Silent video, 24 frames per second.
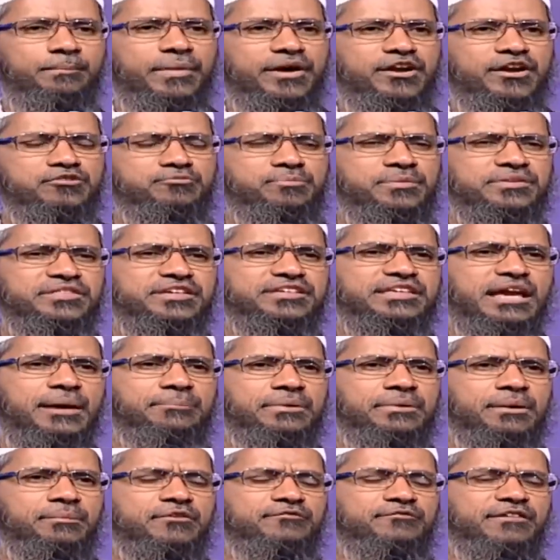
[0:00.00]
Manusmriti,
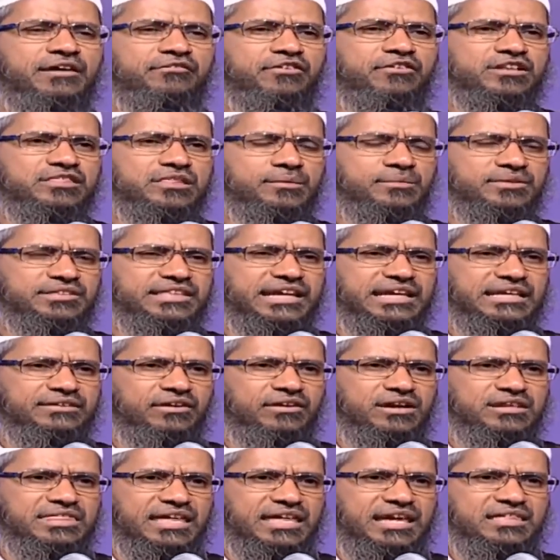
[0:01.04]
chapter number 5, verse number
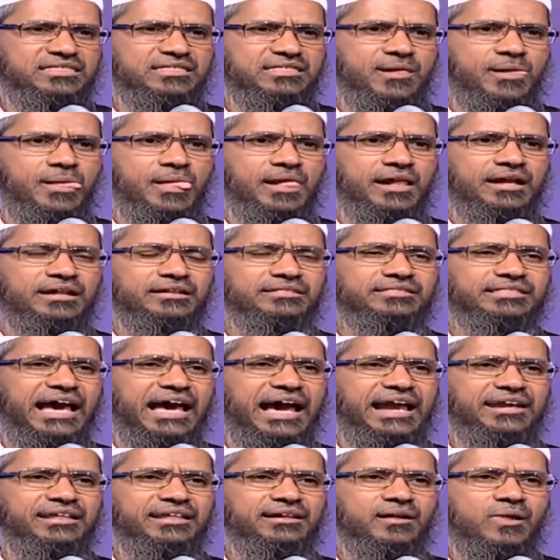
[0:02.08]
31 says
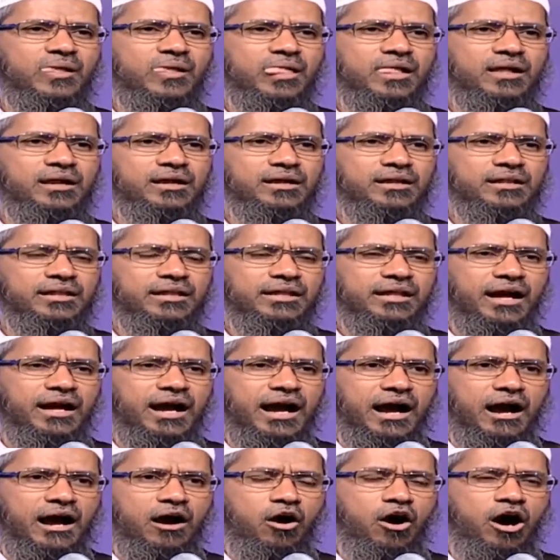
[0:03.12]
that
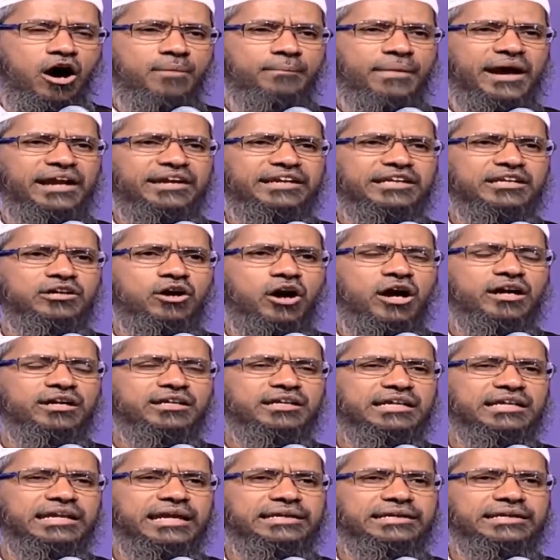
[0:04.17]
Almighty
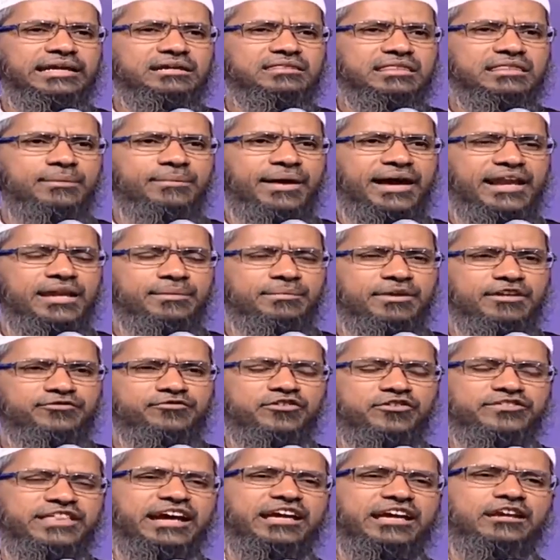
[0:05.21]
God created some
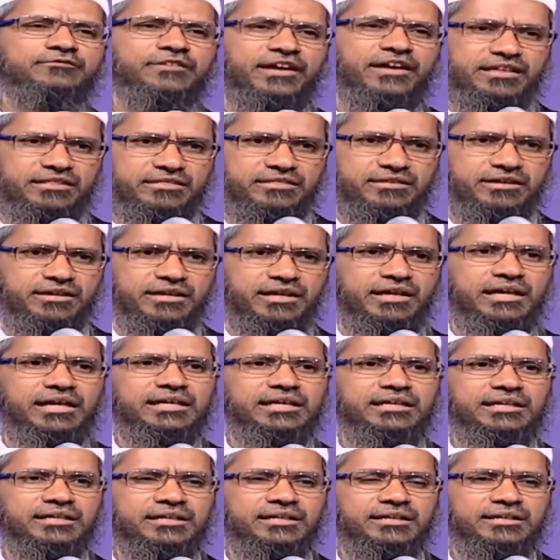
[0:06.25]
animals for sacrifice.
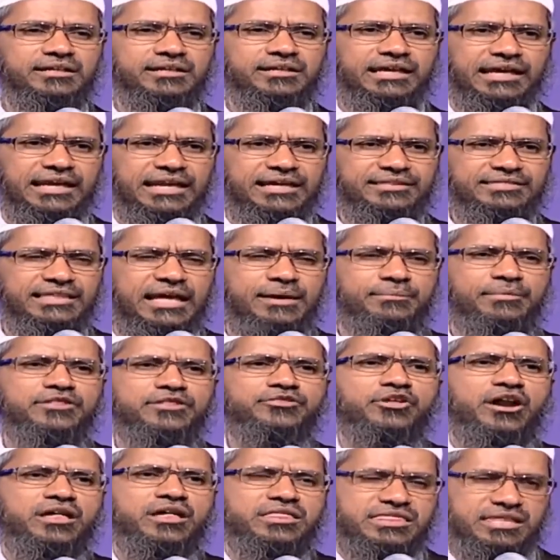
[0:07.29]
Killing them
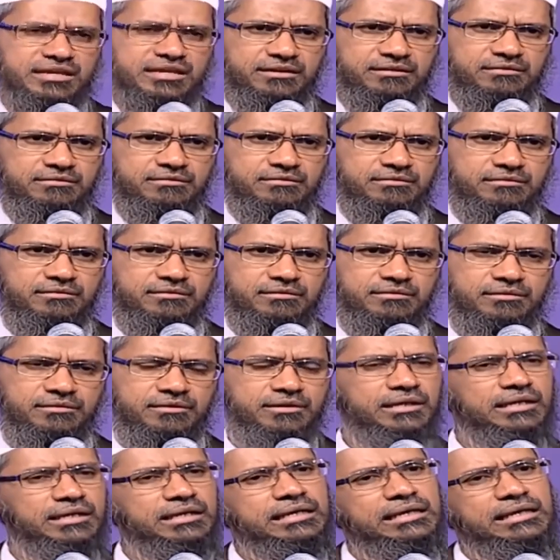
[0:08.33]
is not a sin.
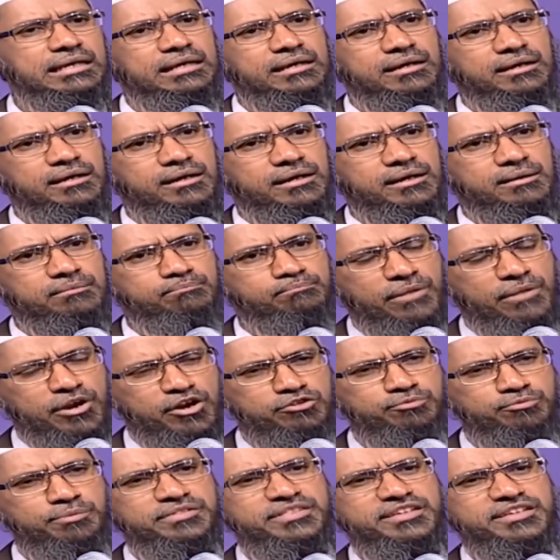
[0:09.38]

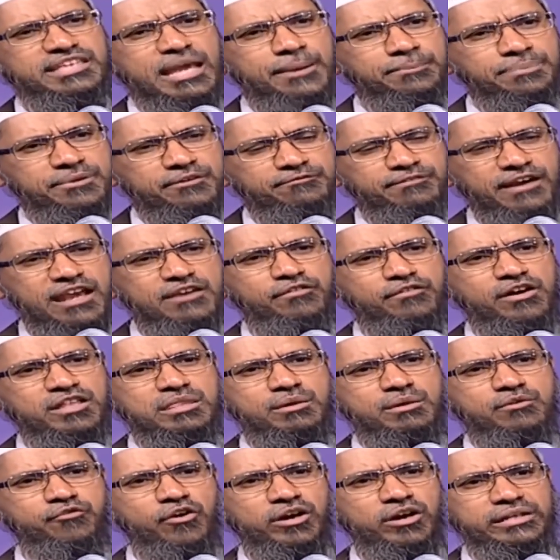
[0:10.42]
Manusmriti, chapter 5,
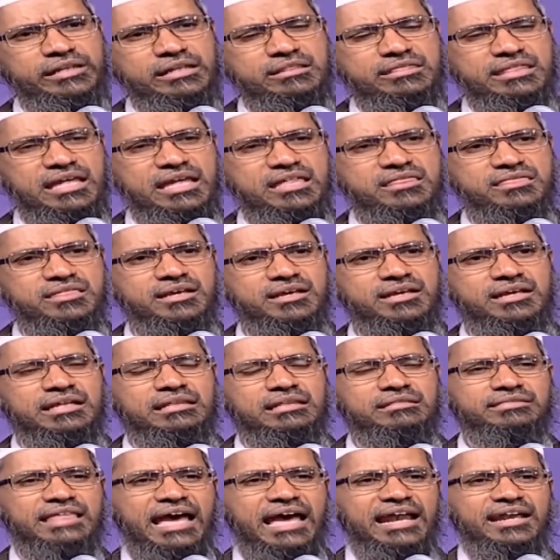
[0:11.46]
verse number 40 says
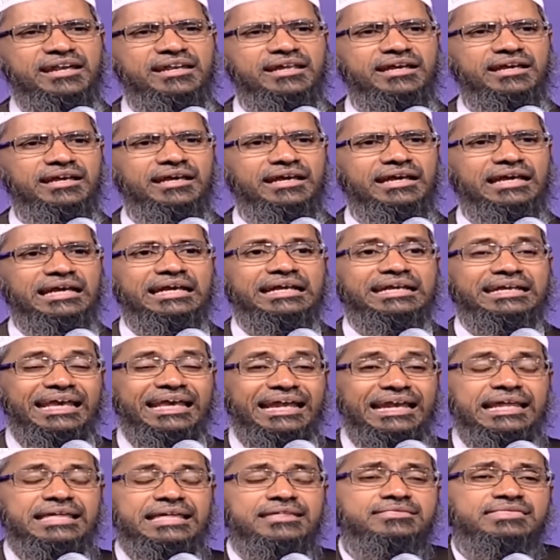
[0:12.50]
that
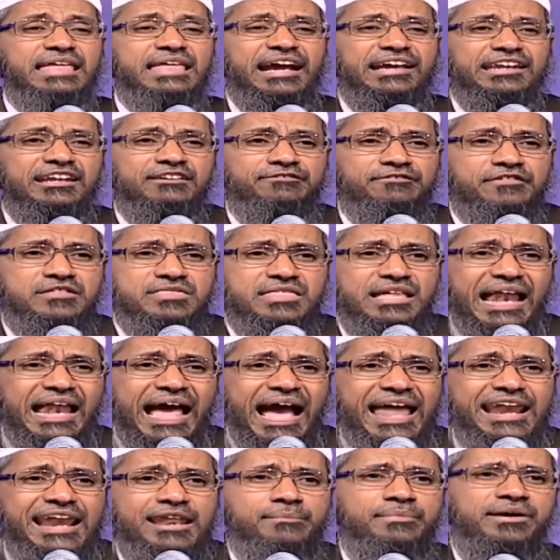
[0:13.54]
killing sacrificial
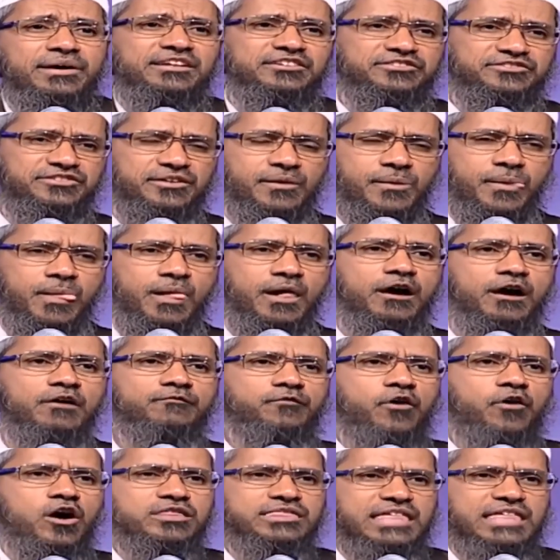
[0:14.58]
animals
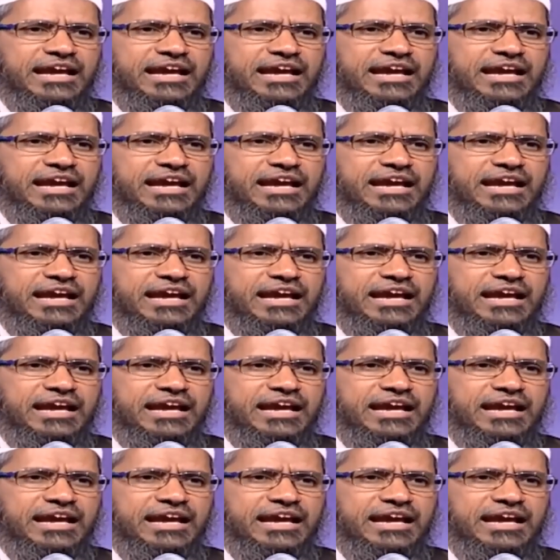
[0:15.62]
for